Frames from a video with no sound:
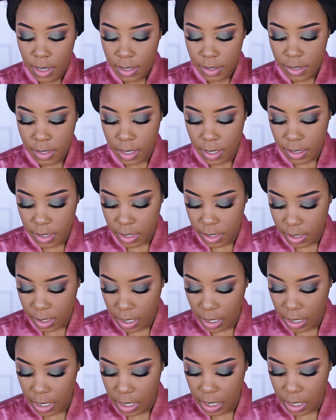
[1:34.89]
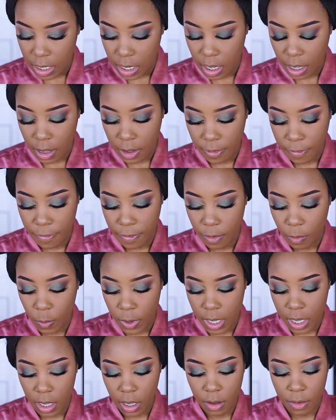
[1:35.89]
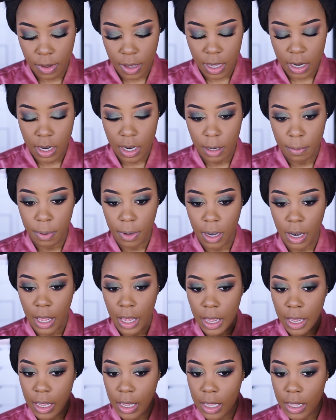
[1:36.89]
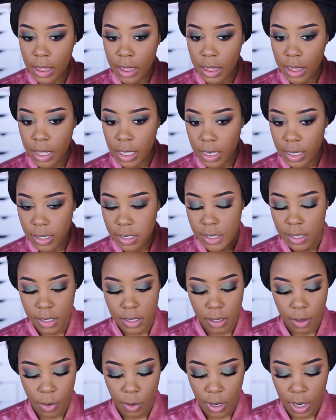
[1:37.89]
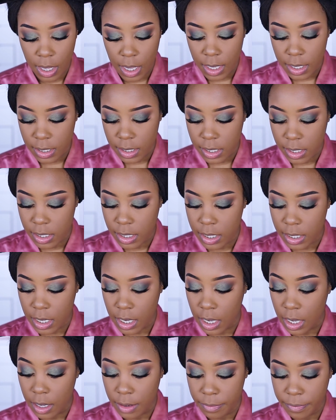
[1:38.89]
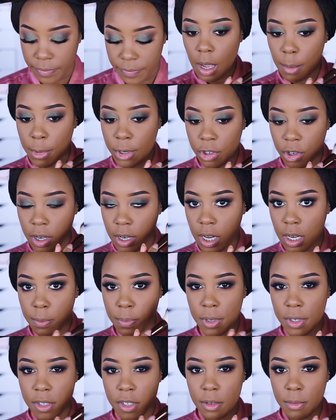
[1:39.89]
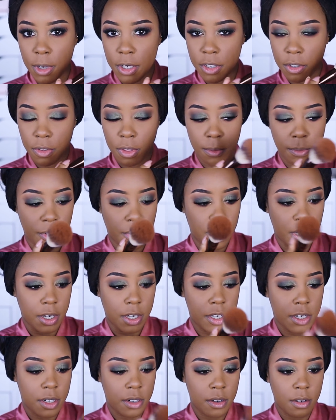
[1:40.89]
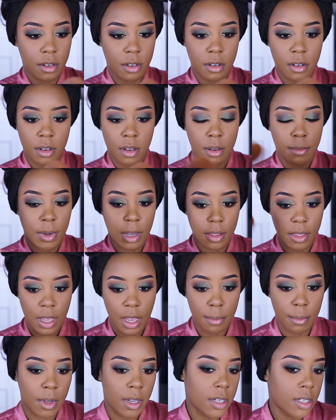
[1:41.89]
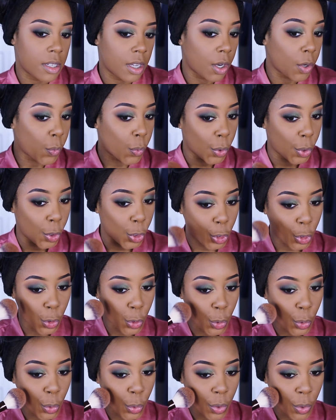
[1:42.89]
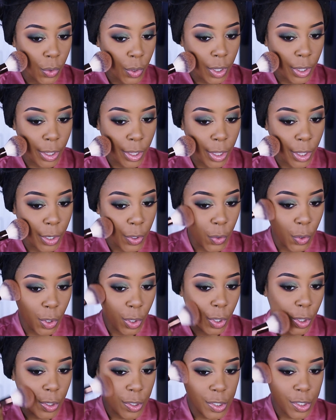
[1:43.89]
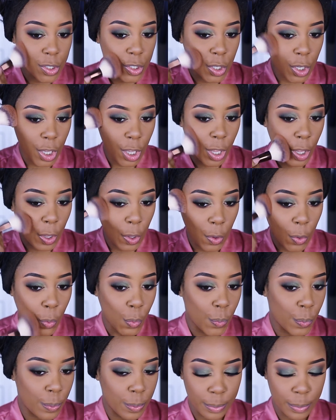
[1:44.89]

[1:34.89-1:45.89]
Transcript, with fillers: since it's clean enough, we can go ahead and apply this. So let's see. I'm gonna try not to put too much on the brush about that much that'll work and let's see how